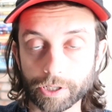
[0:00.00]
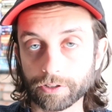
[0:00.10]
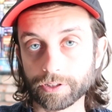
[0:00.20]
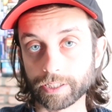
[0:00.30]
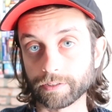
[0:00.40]

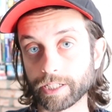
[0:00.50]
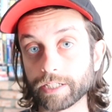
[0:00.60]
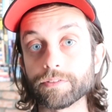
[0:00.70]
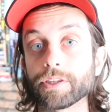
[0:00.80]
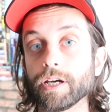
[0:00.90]
quicker than I
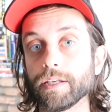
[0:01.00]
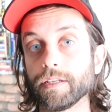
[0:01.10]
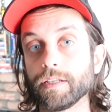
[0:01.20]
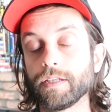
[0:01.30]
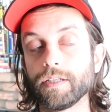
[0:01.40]
even thought.
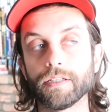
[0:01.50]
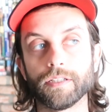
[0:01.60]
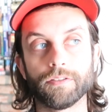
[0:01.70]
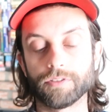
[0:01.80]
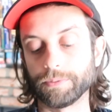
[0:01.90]

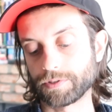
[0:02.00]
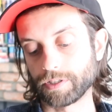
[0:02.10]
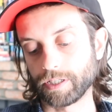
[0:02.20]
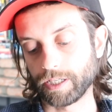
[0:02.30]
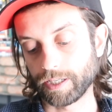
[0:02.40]
It flipped,
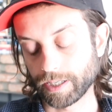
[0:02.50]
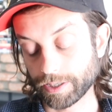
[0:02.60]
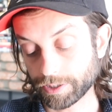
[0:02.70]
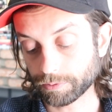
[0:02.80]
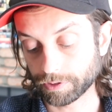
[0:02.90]
uh,
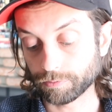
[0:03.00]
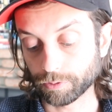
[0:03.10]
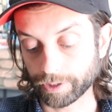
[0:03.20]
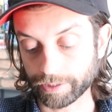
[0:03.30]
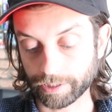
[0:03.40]
I think within
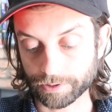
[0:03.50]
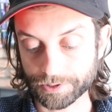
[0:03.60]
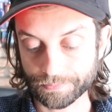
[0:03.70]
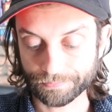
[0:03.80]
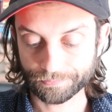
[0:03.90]
48 hours.